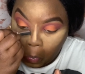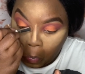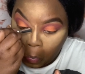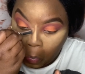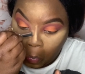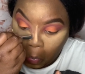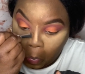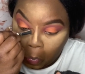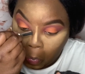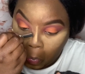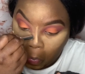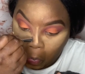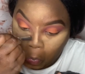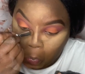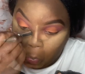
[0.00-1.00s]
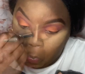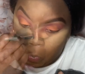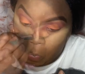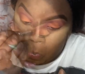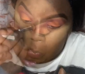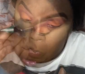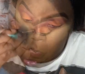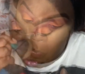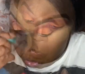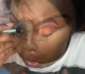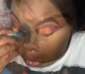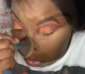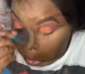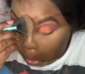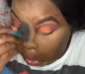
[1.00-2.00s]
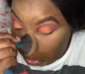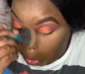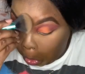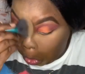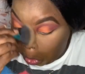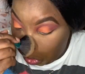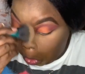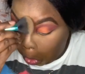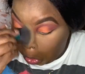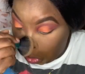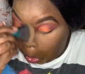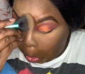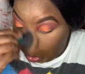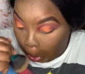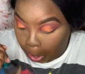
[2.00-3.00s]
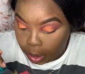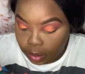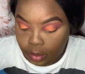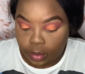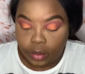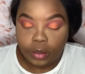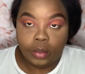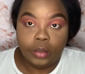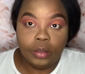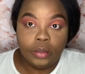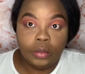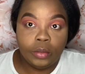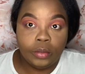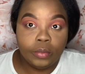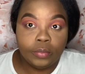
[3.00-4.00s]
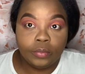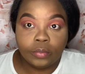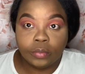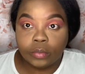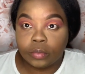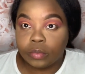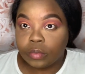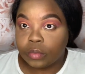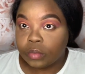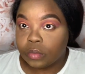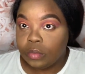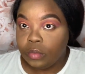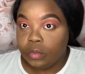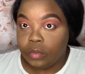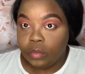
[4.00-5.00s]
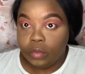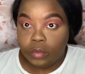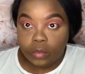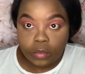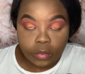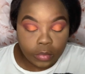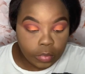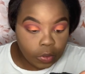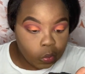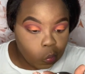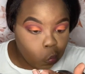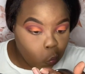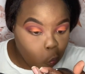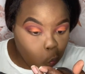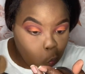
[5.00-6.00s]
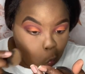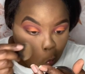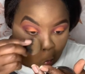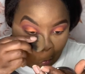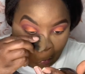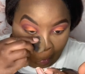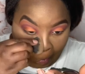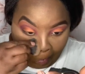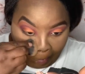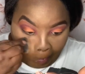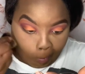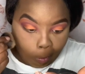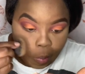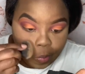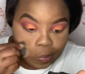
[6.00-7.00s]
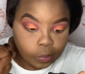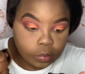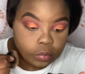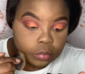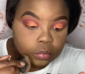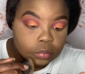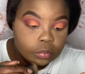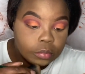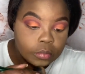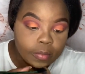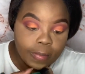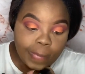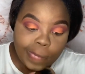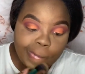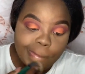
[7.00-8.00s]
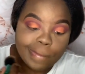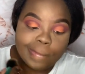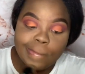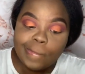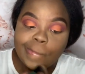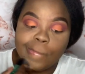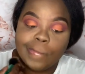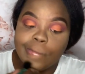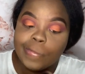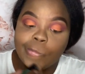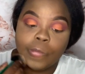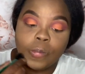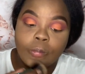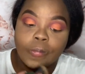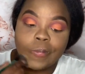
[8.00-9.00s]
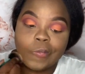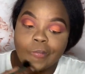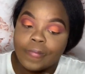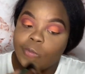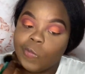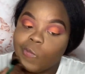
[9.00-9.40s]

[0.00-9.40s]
E7 for my nose contour, and then I'm using a Kerstel facial brush that I bought from TJ Maxx a good little while ago to wipe away the